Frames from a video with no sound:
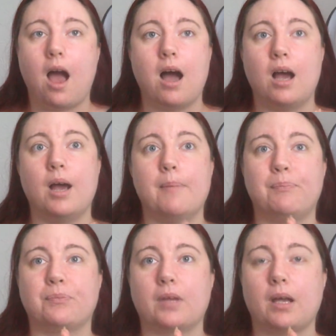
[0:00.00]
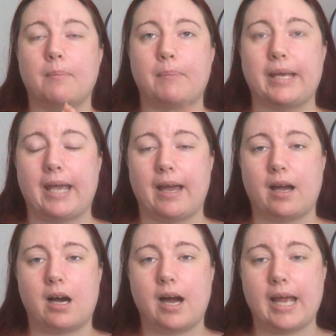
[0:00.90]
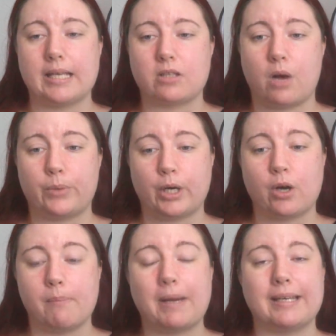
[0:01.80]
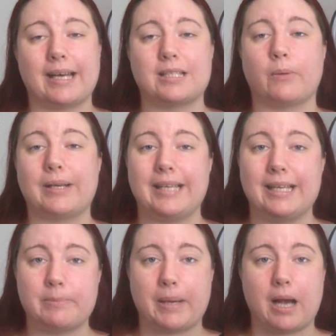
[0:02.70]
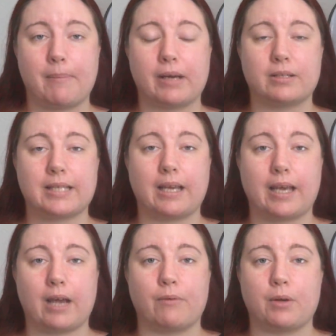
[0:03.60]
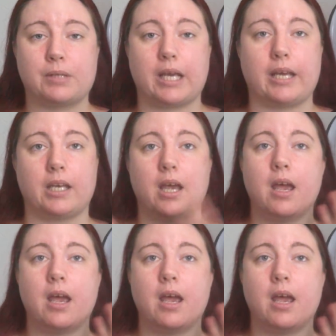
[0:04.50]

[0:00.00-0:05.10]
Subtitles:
But yeah, I start work on Monday, so I need to pick up my skincare routine